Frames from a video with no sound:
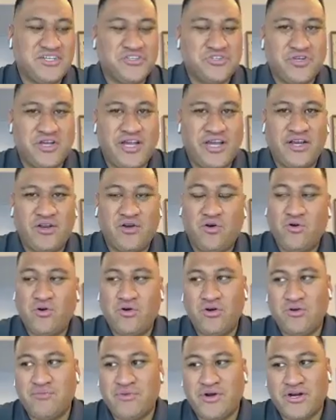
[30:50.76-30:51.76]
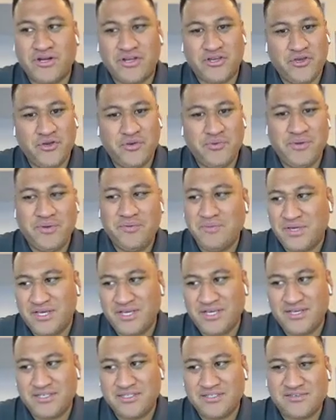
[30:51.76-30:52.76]
straight, or Mark Cuban
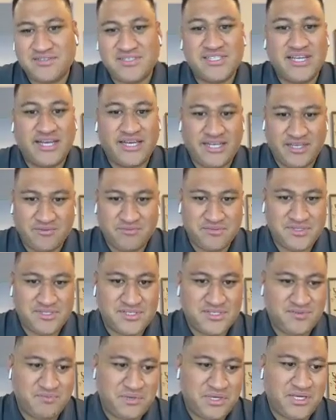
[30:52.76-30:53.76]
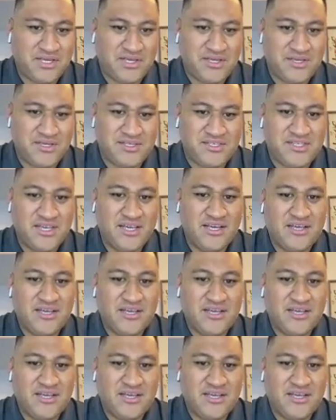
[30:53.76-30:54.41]
because of stadiums, because